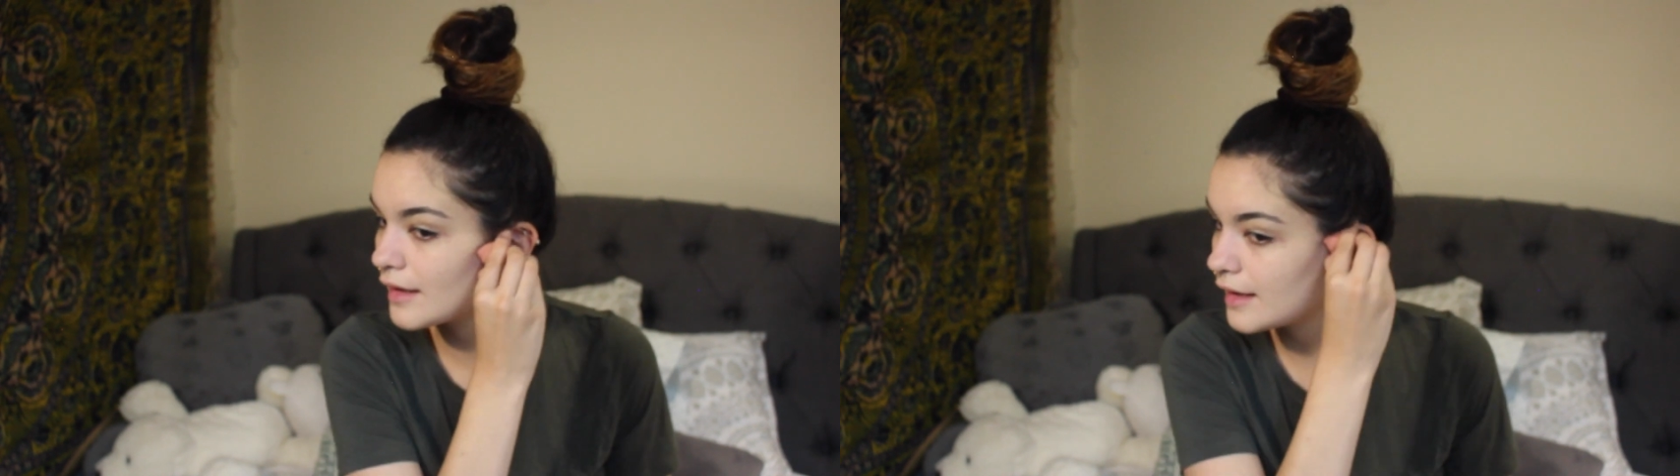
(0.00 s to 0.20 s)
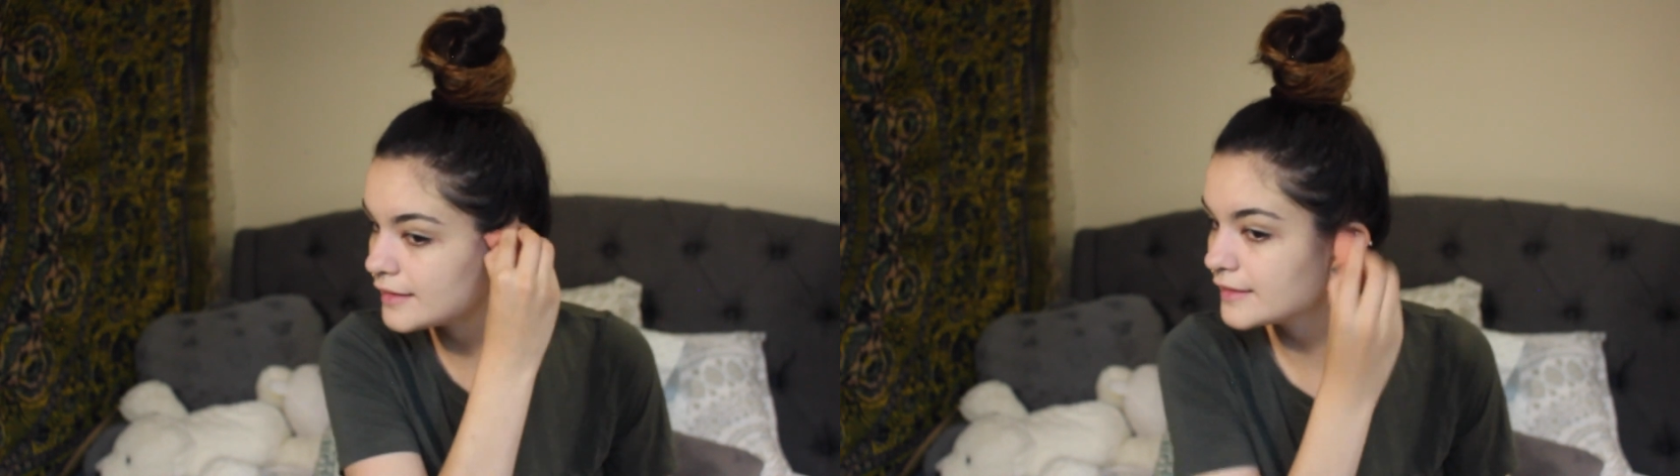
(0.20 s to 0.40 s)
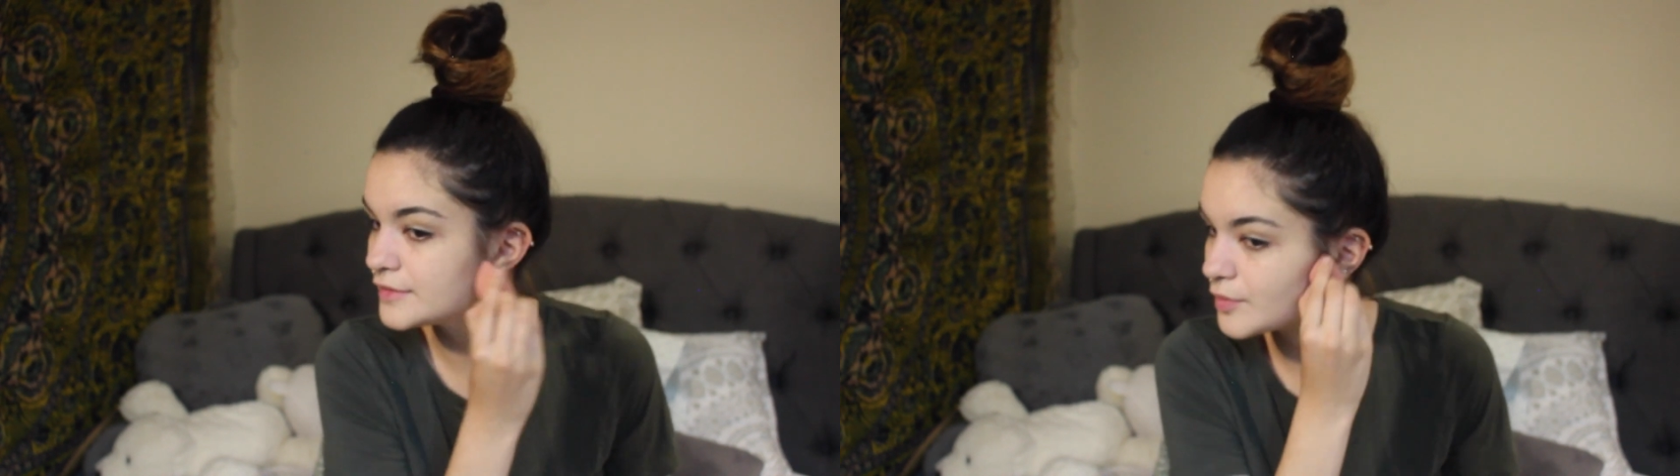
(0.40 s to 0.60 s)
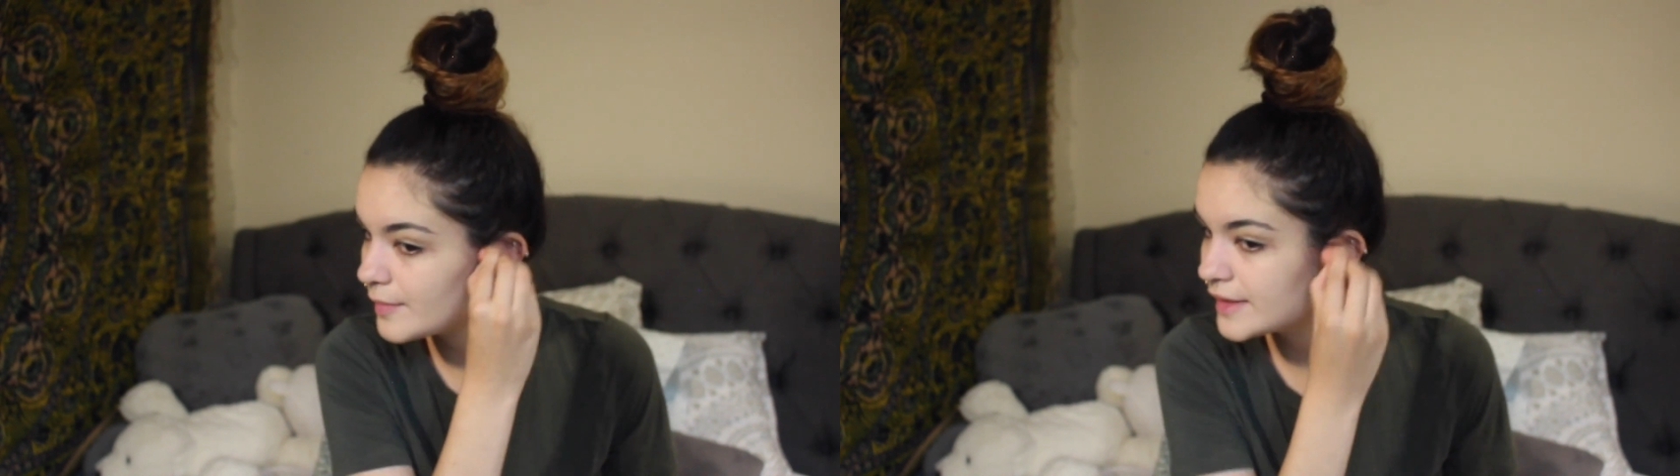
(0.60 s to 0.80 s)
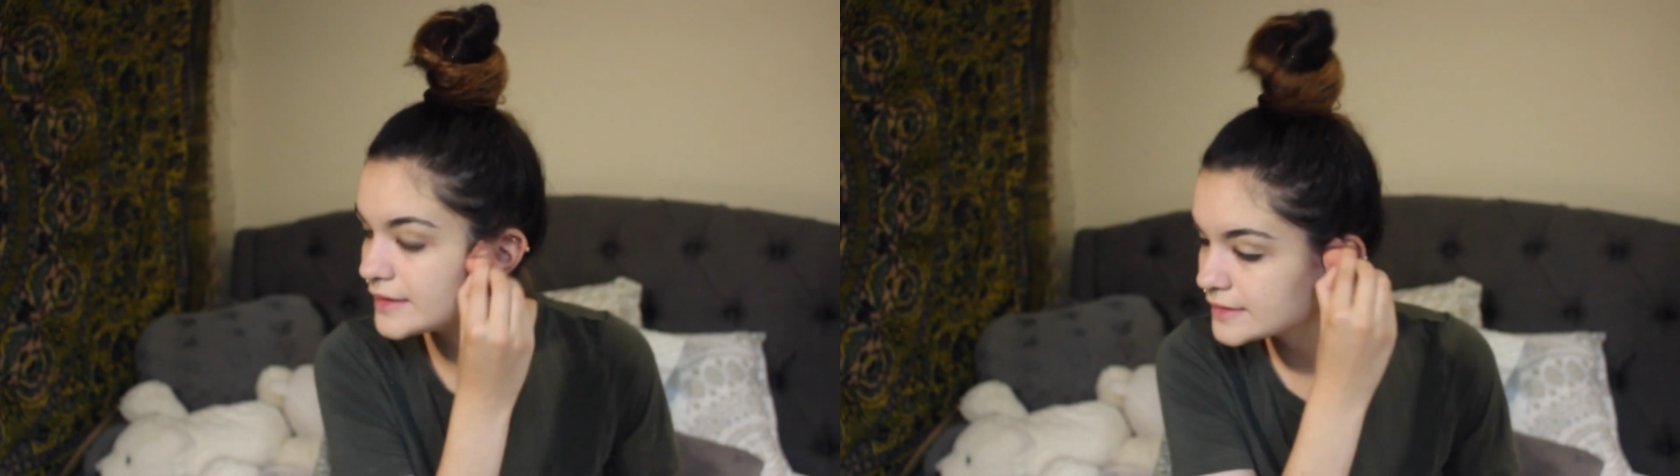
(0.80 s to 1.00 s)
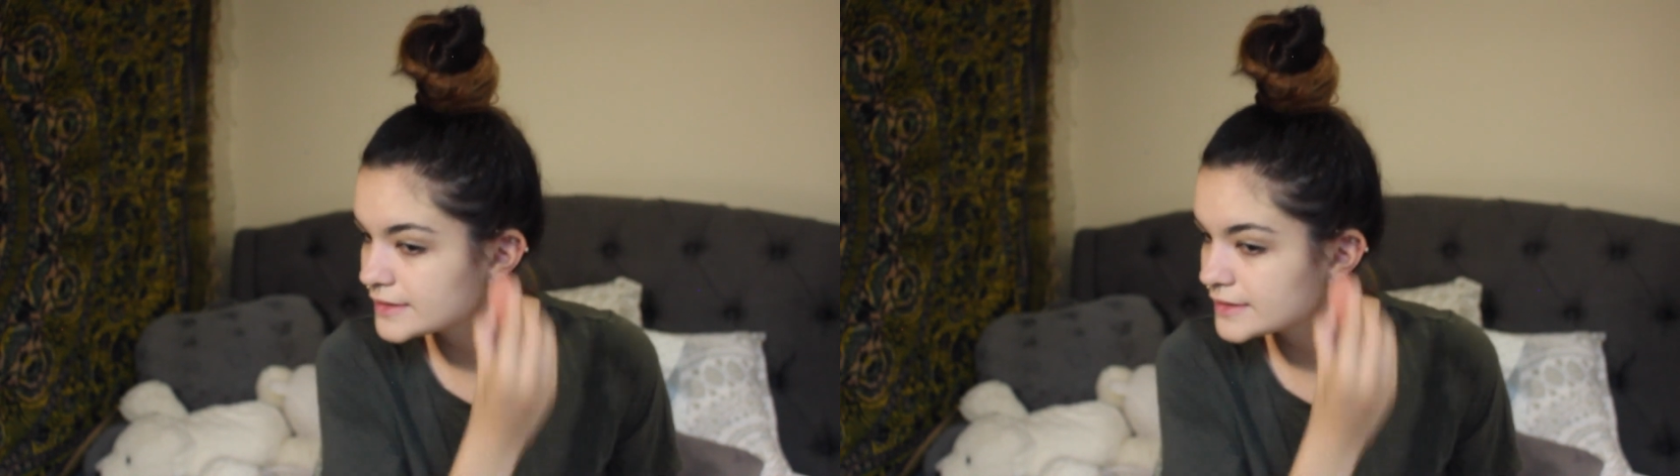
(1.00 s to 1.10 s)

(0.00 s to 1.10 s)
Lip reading: a little bit.